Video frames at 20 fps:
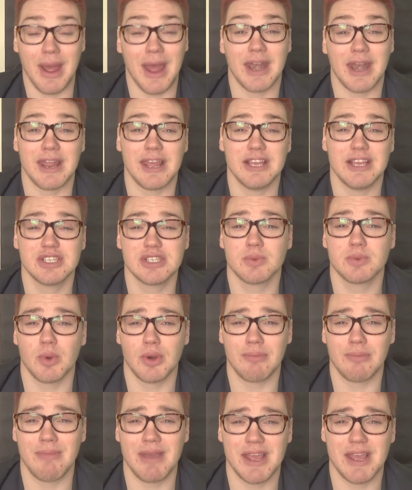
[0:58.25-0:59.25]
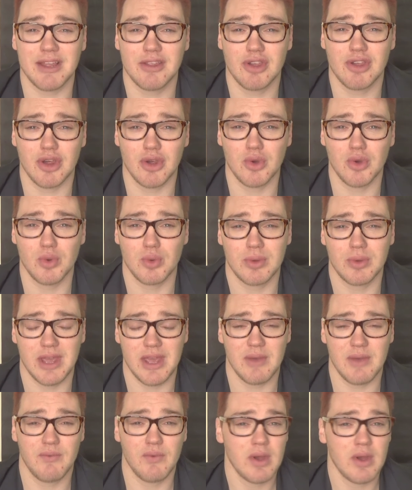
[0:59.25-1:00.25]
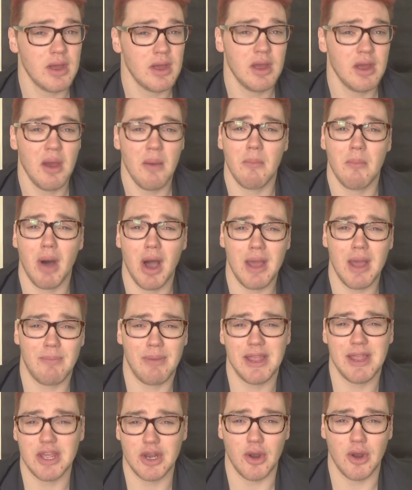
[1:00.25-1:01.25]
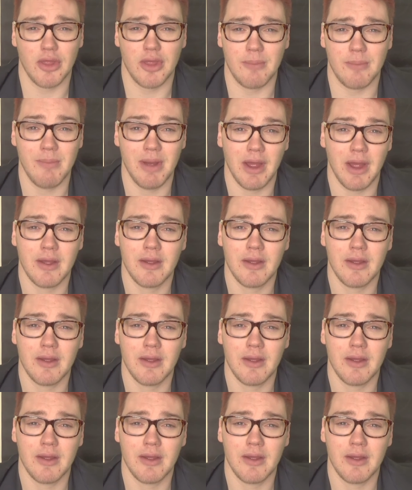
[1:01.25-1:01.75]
and he just wanted me to give my opinion on them.